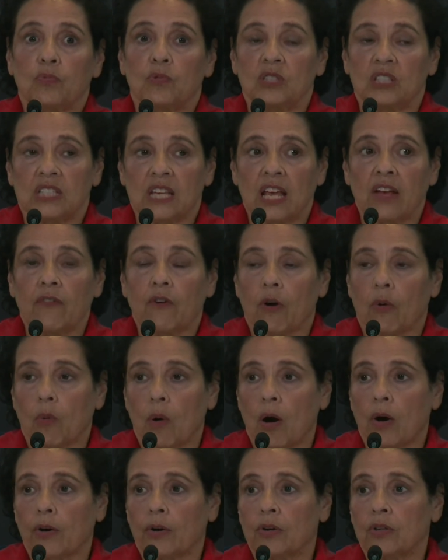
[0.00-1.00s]
save our
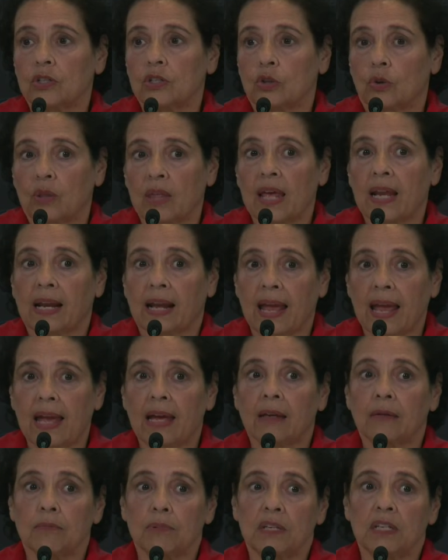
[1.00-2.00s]
water so that it
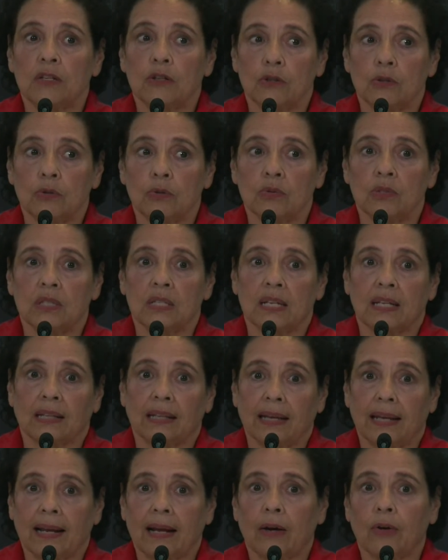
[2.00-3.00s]
can be used and
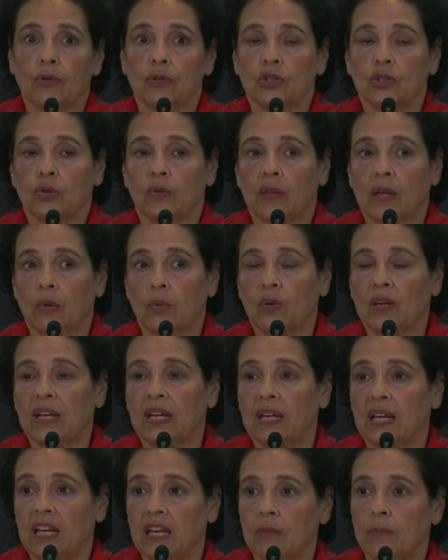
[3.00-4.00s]
let out, so that we
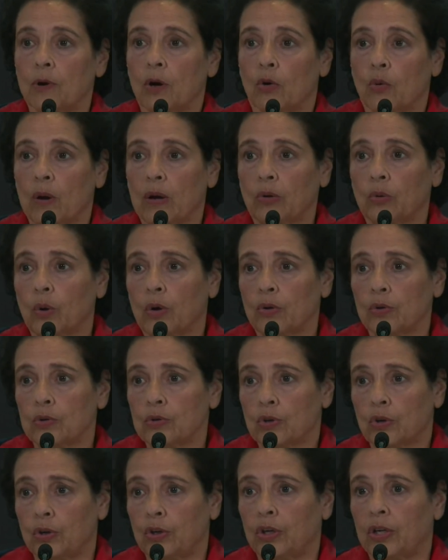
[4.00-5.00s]
can keep our
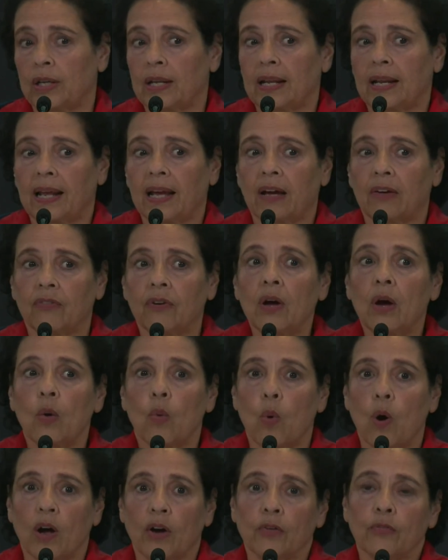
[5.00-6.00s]
groundwater good and have
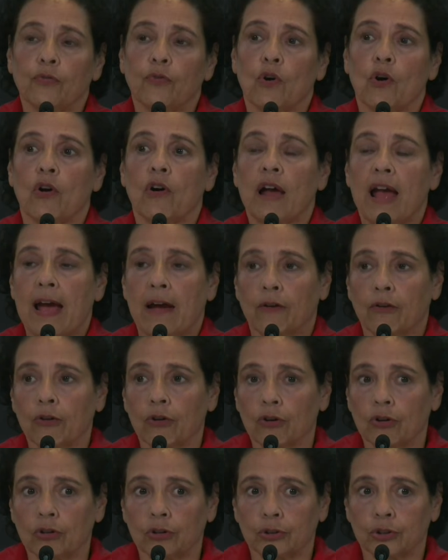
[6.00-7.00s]
water for our
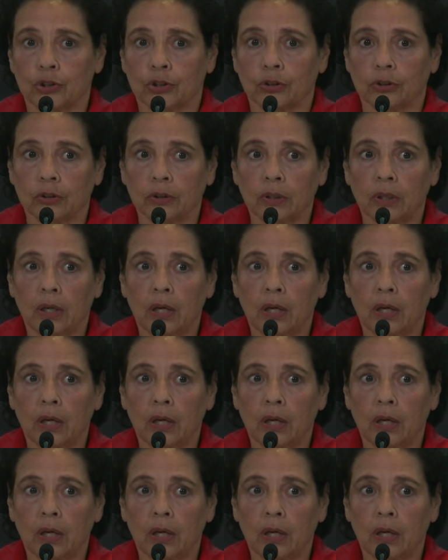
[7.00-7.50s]
agriculture.